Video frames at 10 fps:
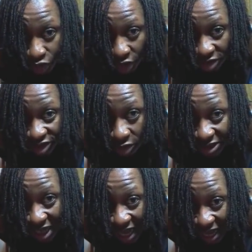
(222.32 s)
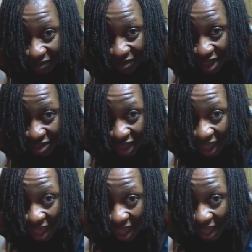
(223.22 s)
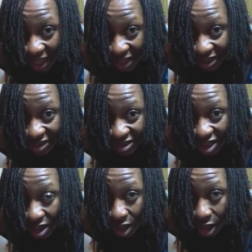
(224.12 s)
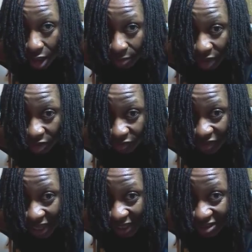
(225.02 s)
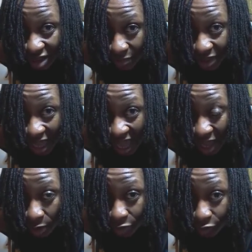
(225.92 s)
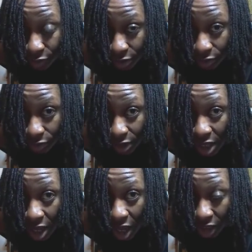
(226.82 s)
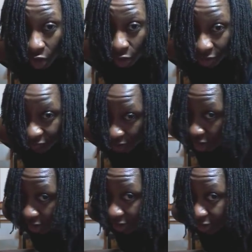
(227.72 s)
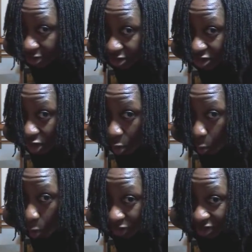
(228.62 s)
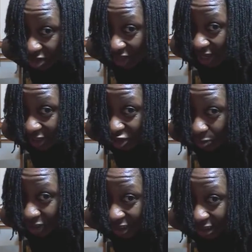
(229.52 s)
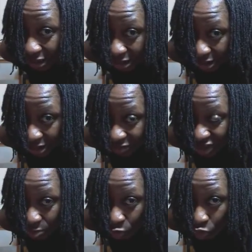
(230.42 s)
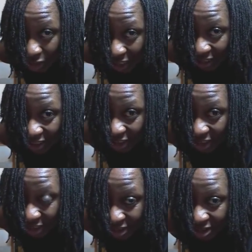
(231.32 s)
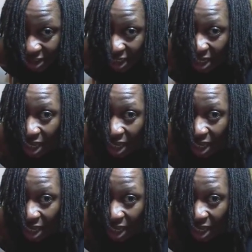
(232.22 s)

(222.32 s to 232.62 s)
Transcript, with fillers: does not have the hairs, um, a lot of the hairs coming out through a lot of clients want their hair to be kind of smooth like this.